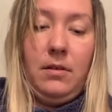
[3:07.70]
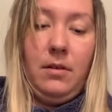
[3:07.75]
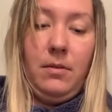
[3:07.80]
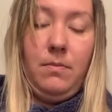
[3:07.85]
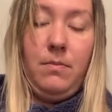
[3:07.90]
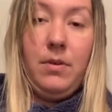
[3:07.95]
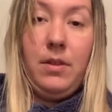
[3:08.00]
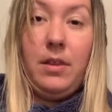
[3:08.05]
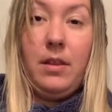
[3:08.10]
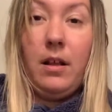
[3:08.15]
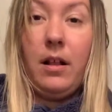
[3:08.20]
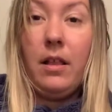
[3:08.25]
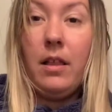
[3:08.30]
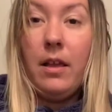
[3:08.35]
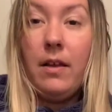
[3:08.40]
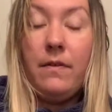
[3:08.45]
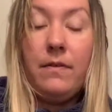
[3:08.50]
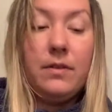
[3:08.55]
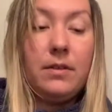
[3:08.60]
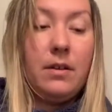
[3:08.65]
Put the
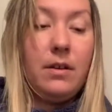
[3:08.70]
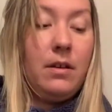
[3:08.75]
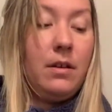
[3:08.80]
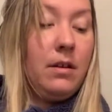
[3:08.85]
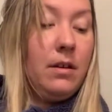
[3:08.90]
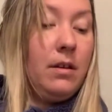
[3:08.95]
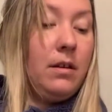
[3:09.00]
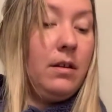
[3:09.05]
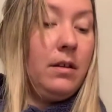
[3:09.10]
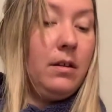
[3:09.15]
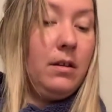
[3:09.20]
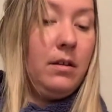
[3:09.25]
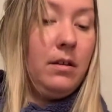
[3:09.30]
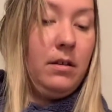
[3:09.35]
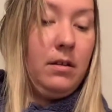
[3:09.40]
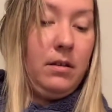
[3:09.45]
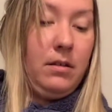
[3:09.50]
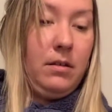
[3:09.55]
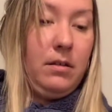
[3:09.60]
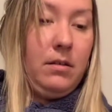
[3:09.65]
gloves
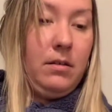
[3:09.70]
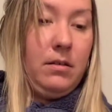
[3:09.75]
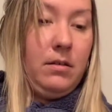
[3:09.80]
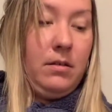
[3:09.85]
on.